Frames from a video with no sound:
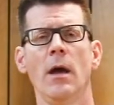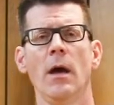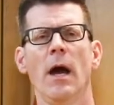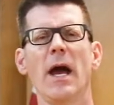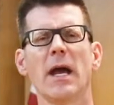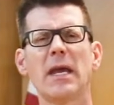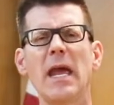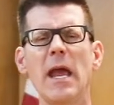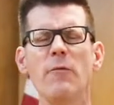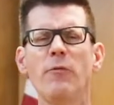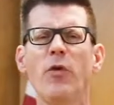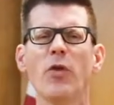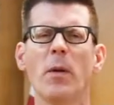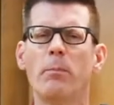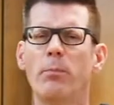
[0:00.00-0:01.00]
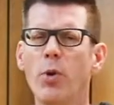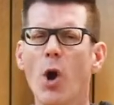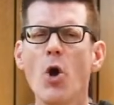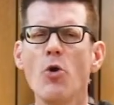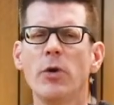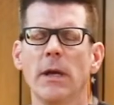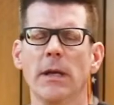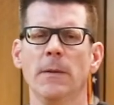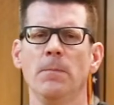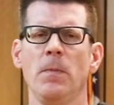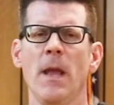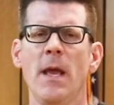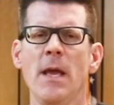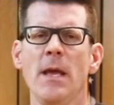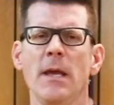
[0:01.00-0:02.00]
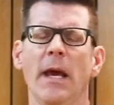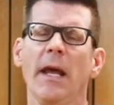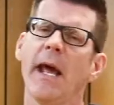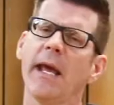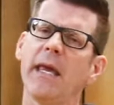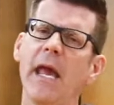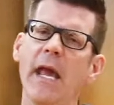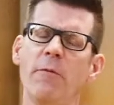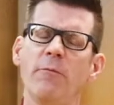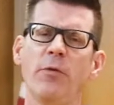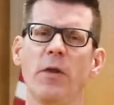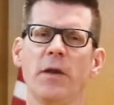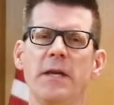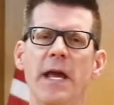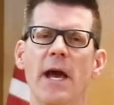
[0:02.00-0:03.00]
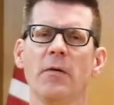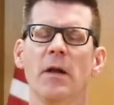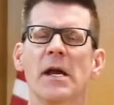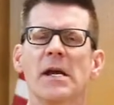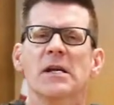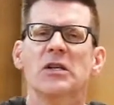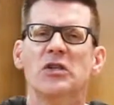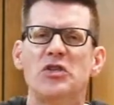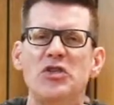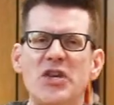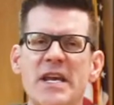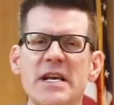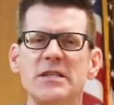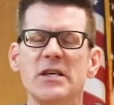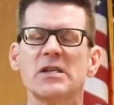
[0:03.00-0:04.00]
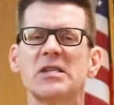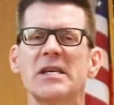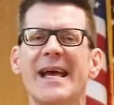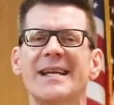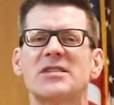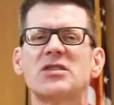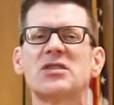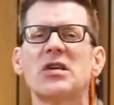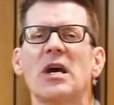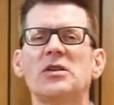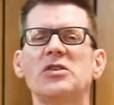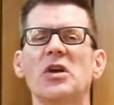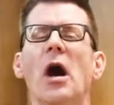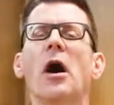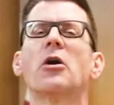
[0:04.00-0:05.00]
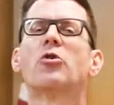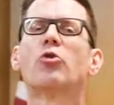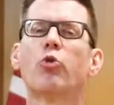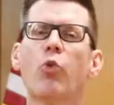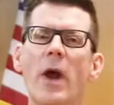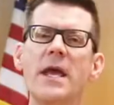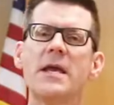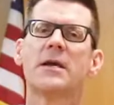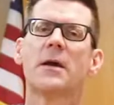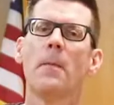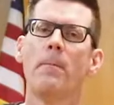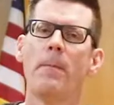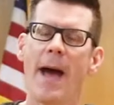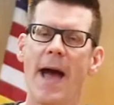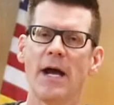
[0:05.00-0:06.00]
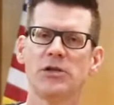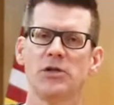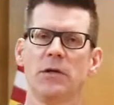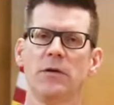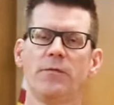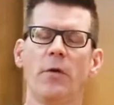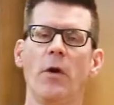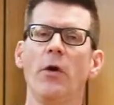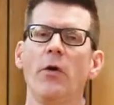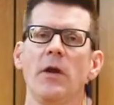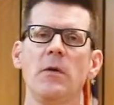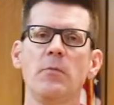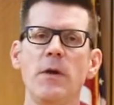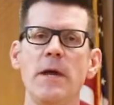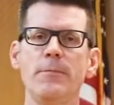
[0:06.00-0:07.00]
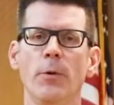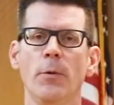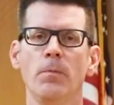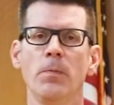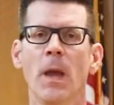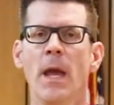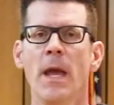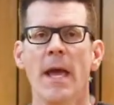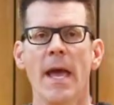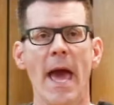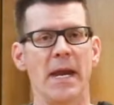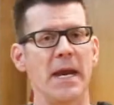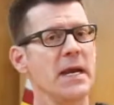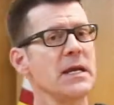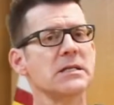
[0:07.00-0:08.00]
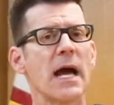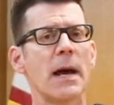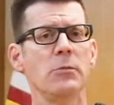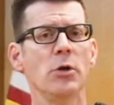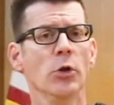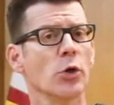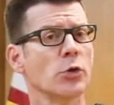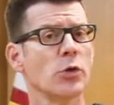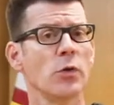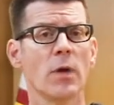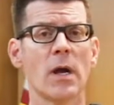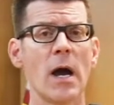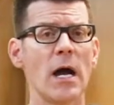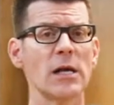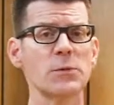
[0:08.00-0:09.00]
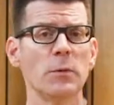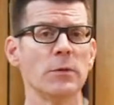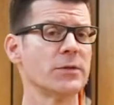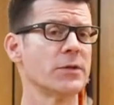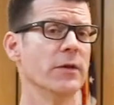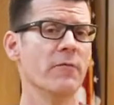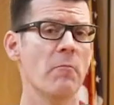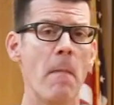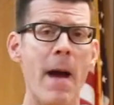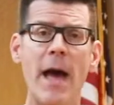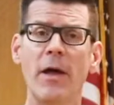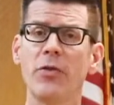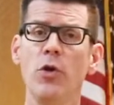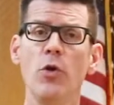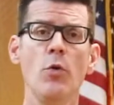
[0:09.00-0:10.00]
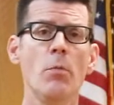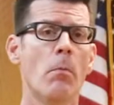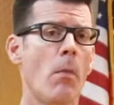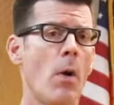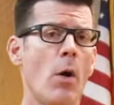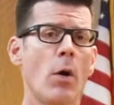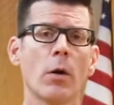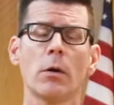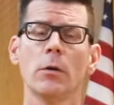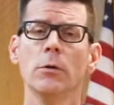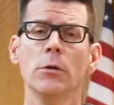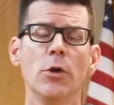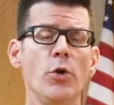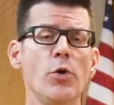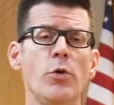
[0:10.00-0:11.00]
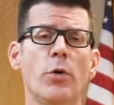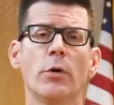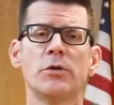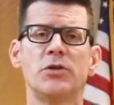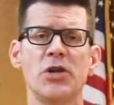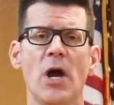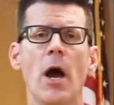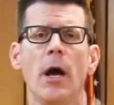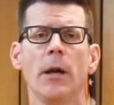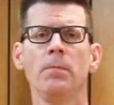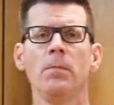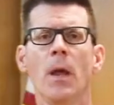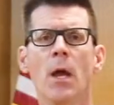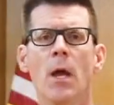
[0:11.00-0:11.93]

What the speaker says: I came for the broken. And I came for the down. Jesus had such a great compassion for hurting people. And anytime you look through the Gospels of Matthew, Mark, Luke, or John,